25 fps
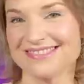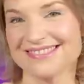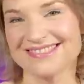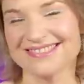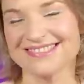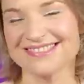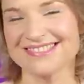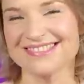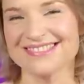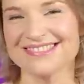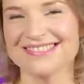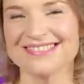
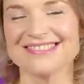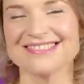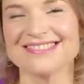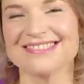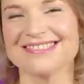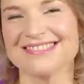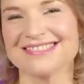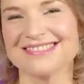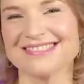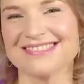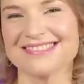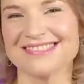
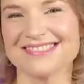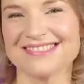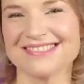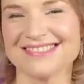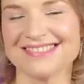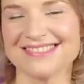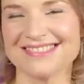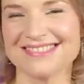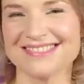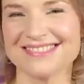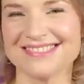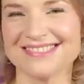
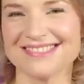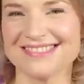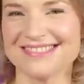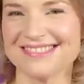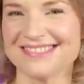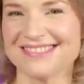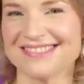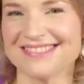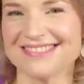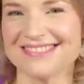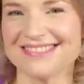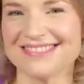
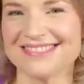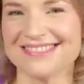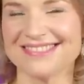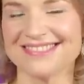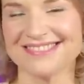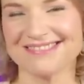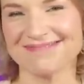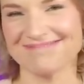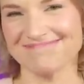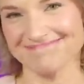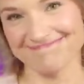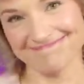
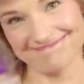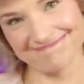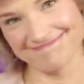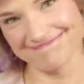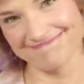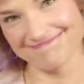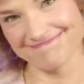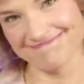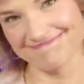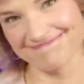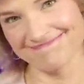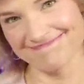
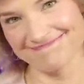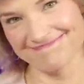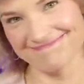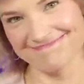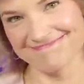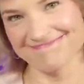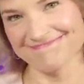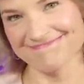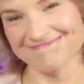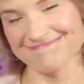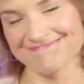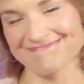
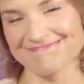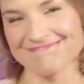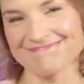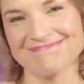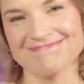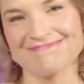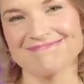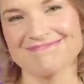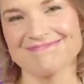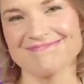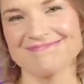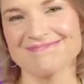
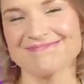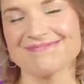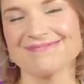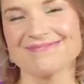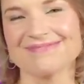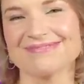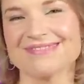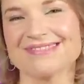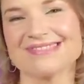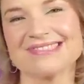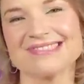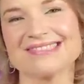
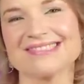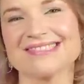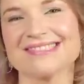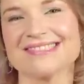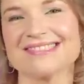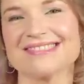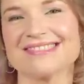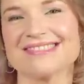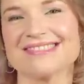(silent)